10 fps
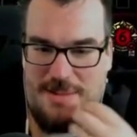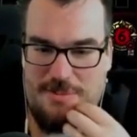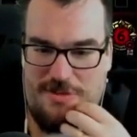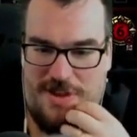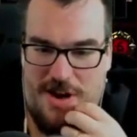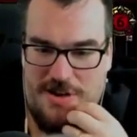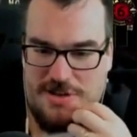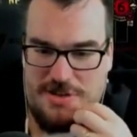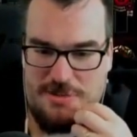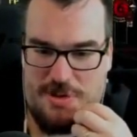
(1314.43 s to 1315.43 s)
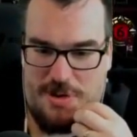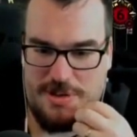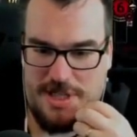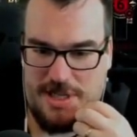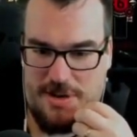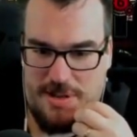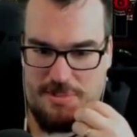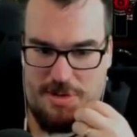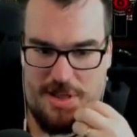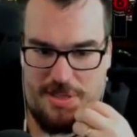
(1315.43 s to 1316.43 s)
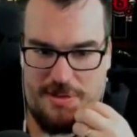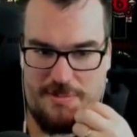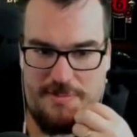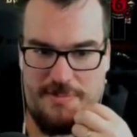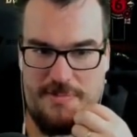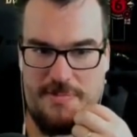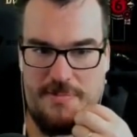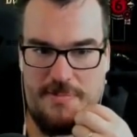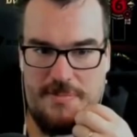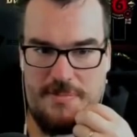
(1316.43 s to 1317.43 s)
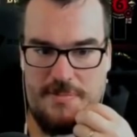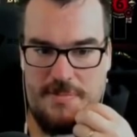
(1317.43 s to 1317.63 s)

number of characters who, will only go to the brothel. Coin in hand.